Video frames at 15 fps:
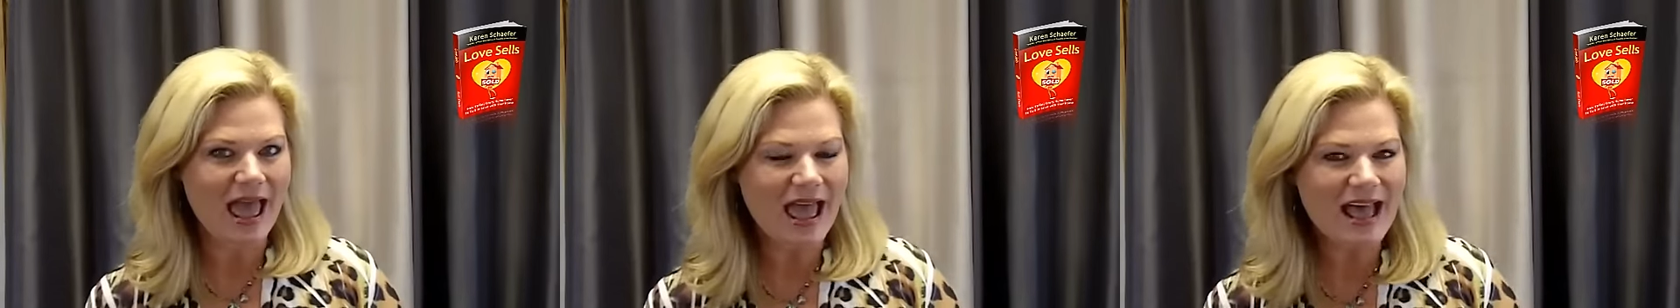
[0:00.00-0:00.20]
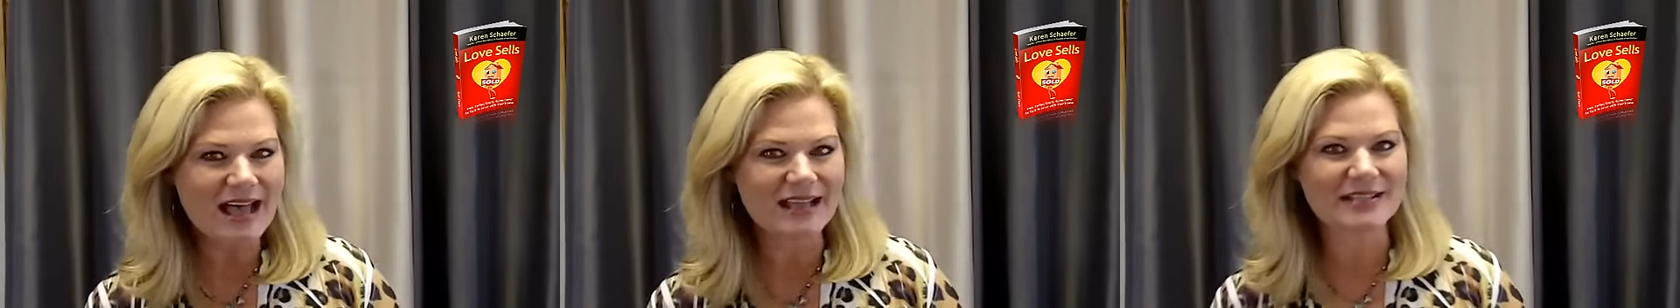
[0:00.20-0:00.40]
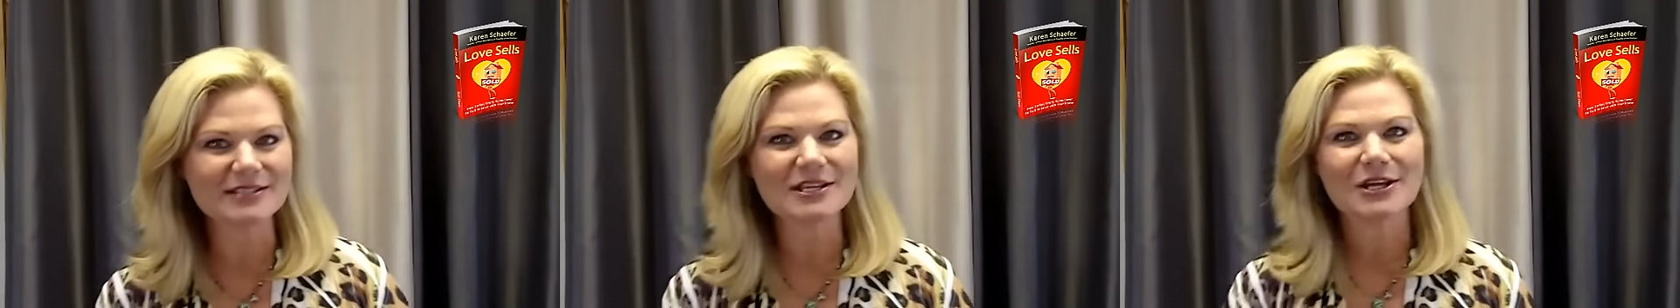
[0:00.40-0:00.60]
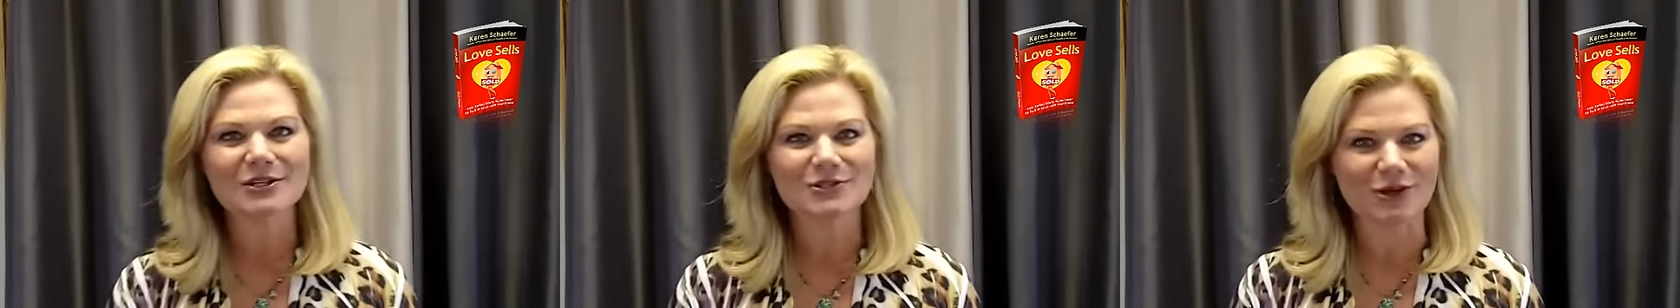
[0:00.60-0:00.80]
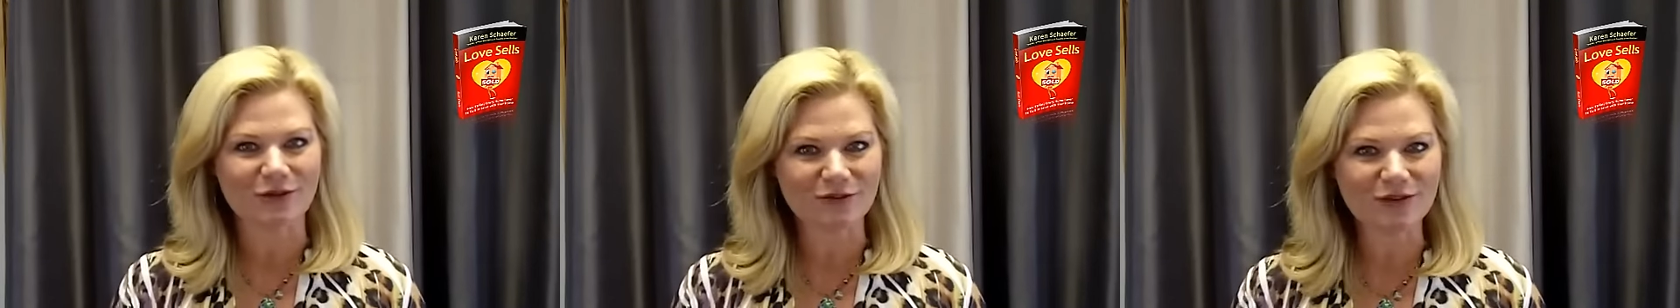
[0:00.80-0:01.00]
And
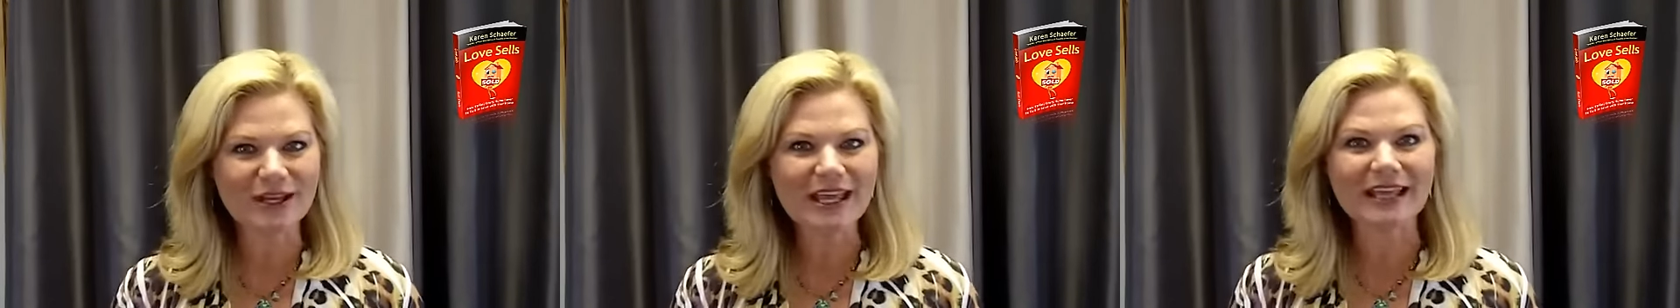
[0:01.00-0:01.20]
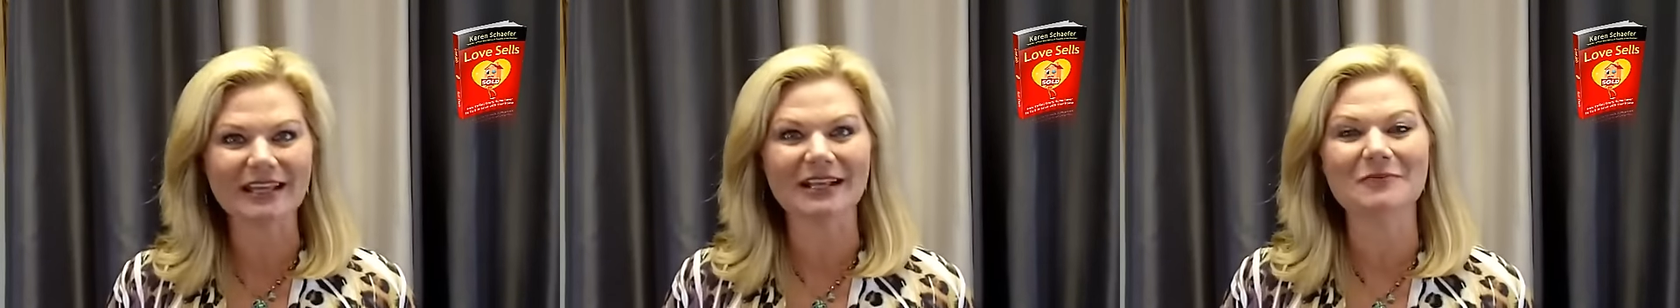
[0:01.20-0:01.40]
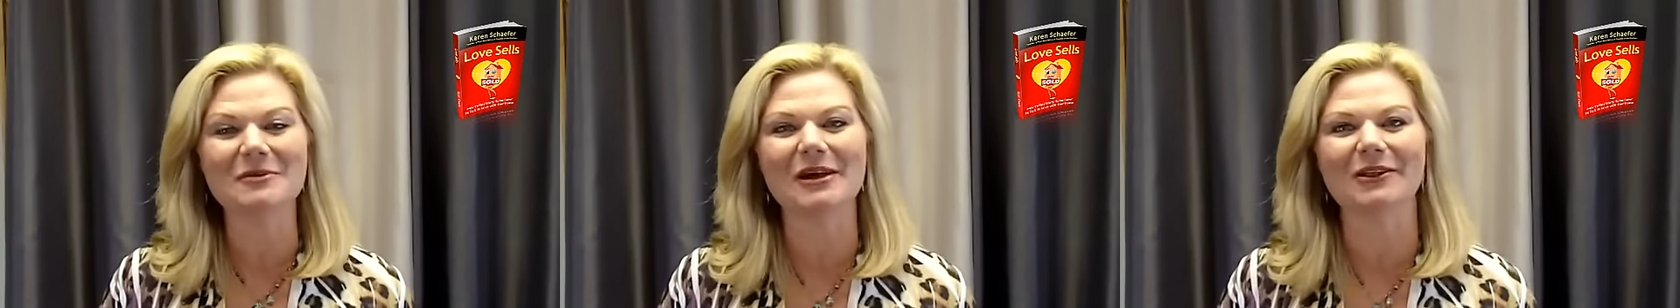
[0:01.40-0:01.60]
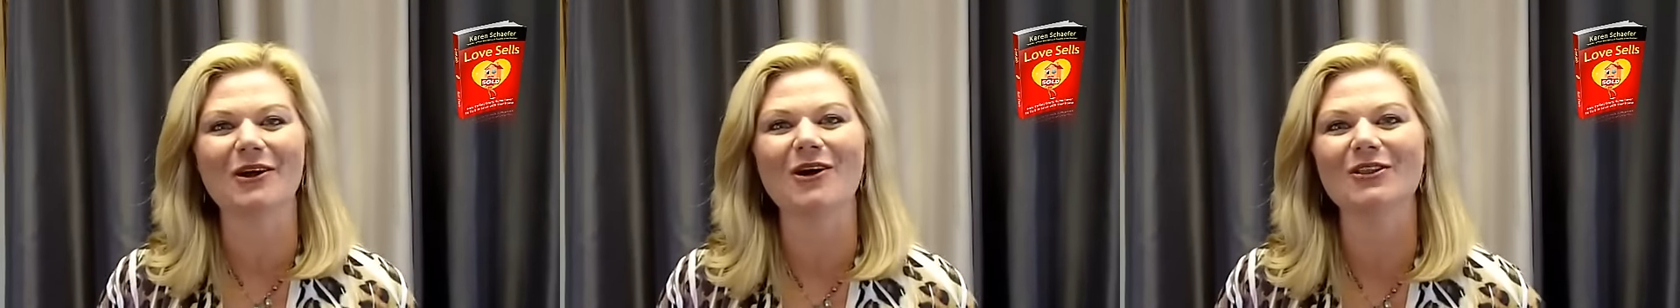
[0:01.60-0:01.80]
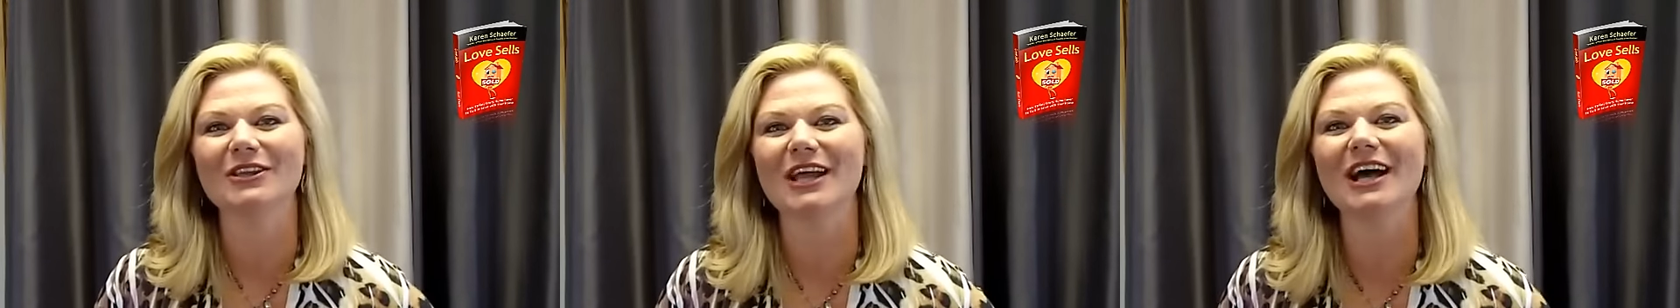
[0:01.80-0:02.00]
don't forget
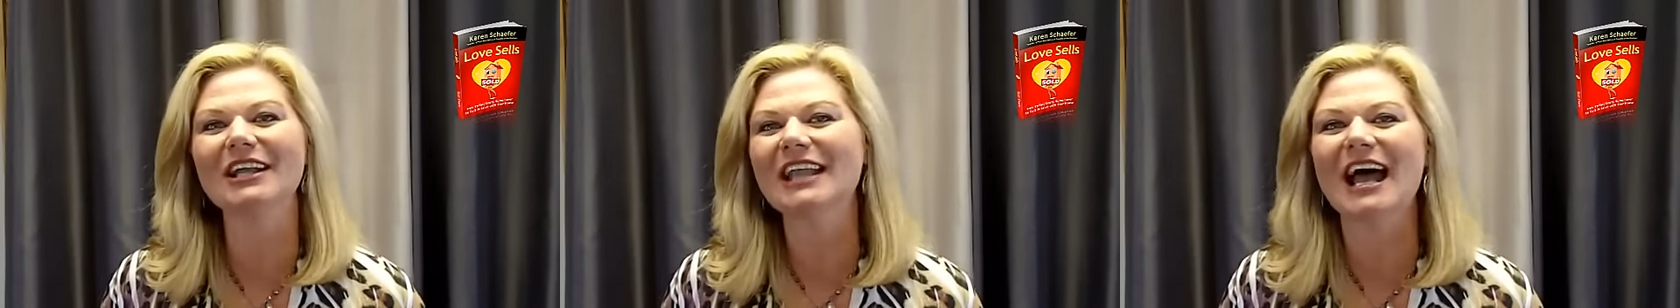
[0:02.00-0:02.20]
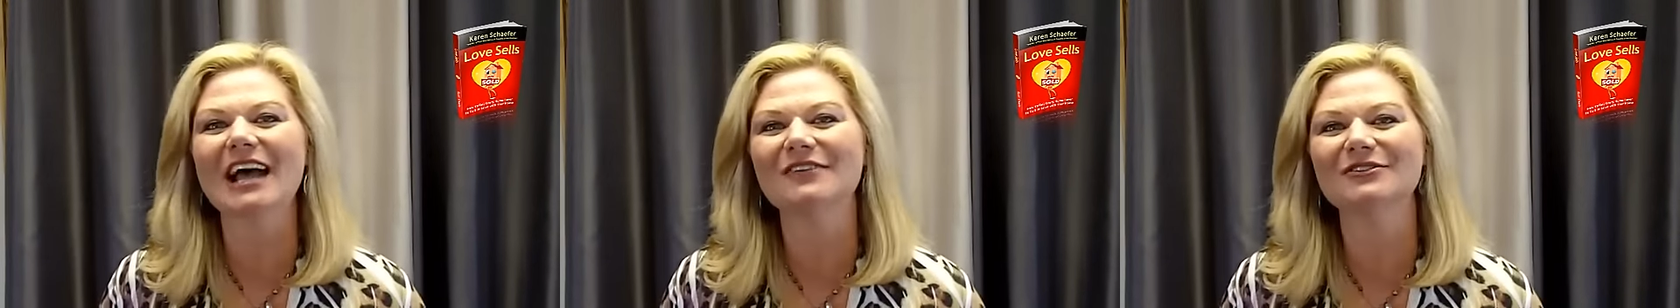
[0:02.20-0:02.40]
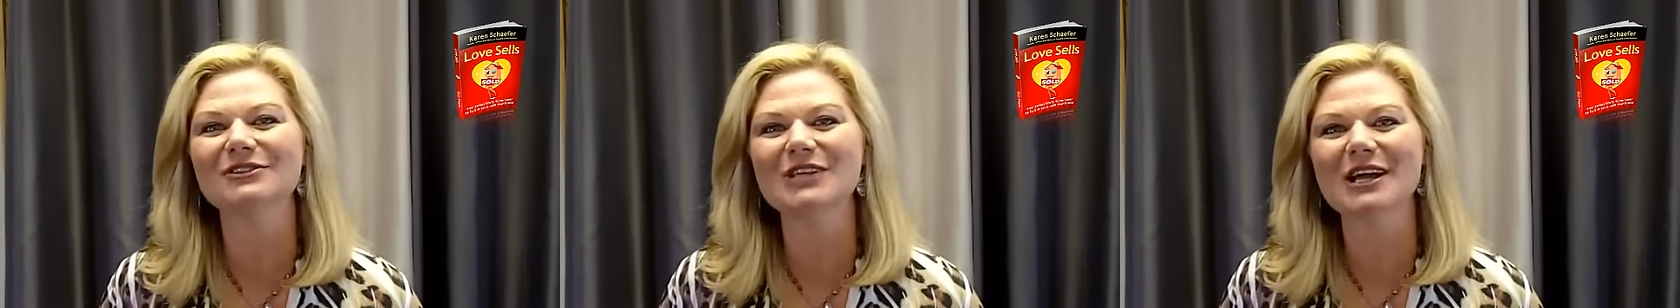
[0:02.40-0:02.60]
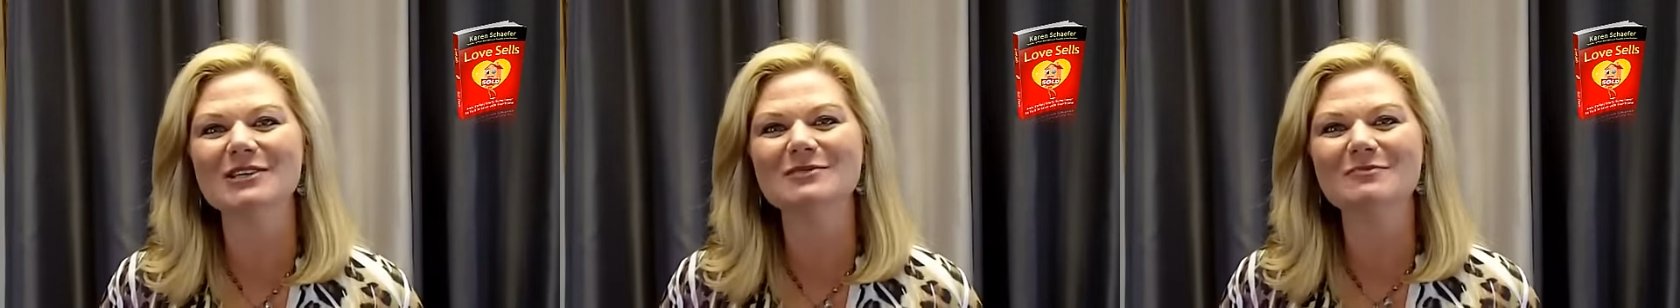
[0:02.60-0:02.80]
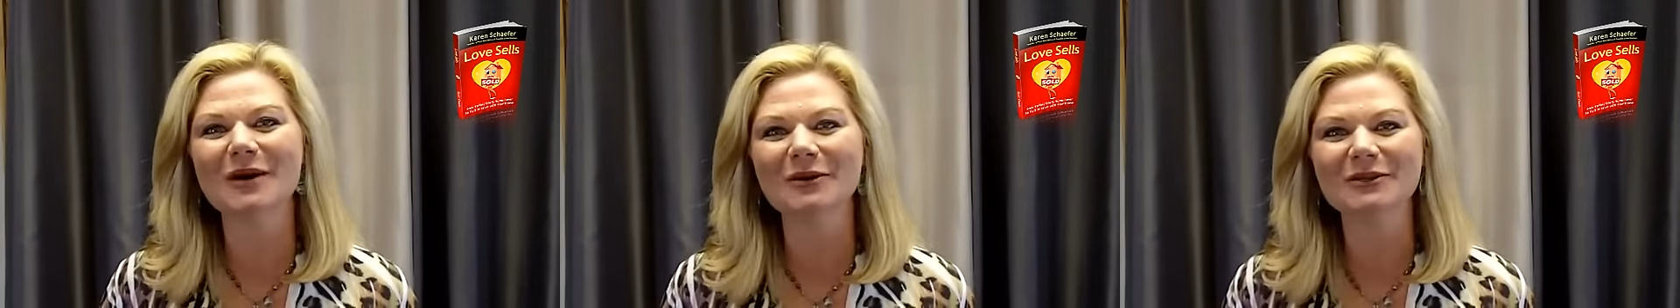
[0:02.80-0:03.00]
about all the
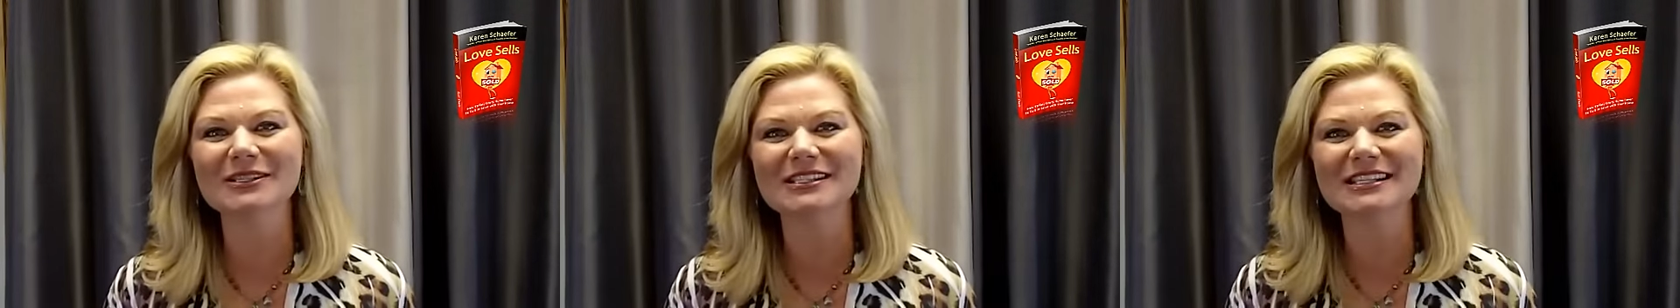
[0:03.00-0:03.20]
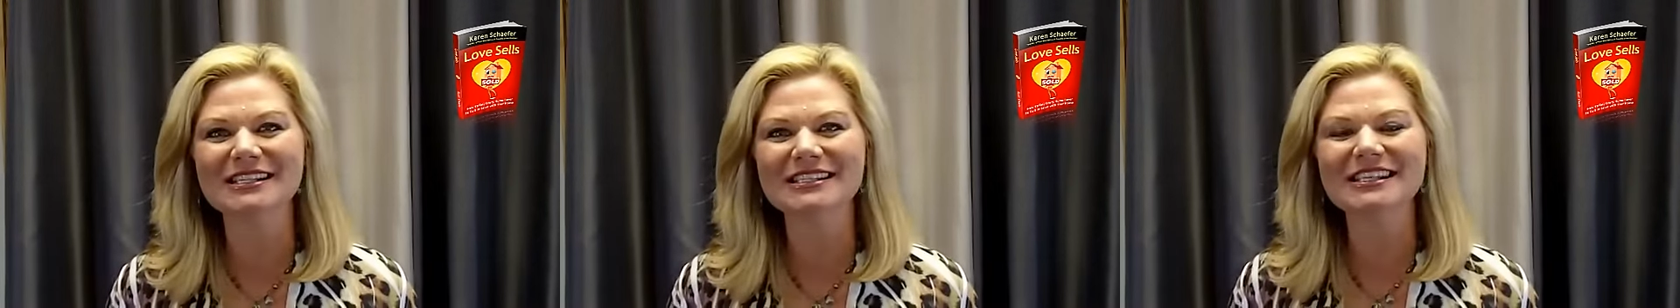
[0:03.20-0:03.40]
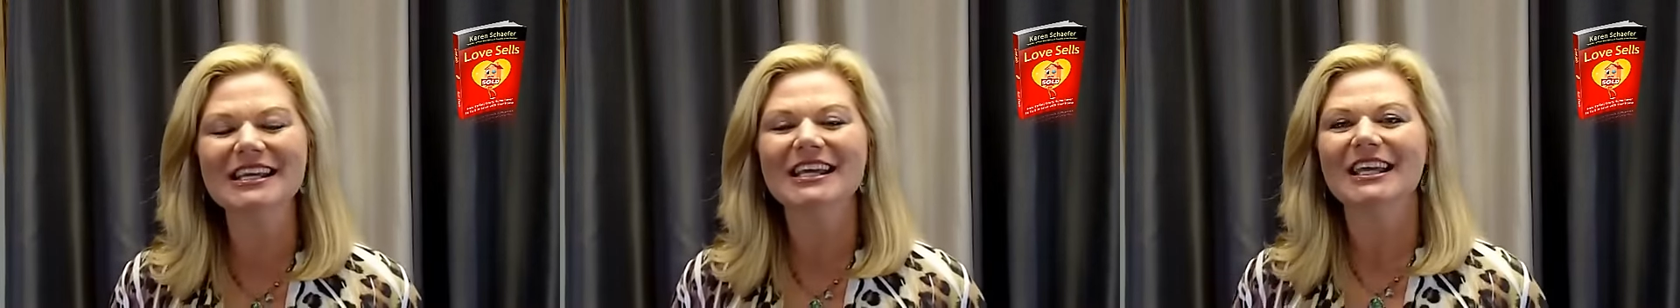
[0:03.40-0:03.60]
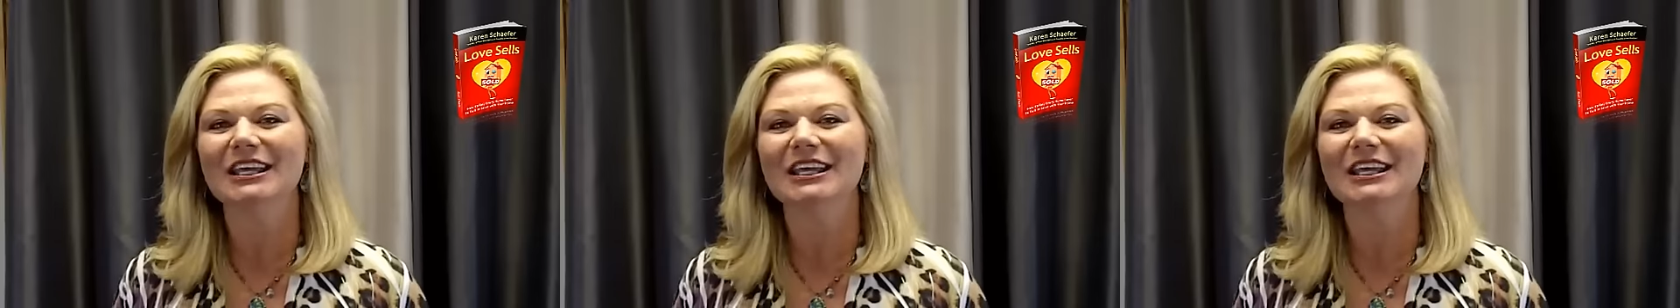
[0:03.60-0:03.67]
unadvertised bonuses,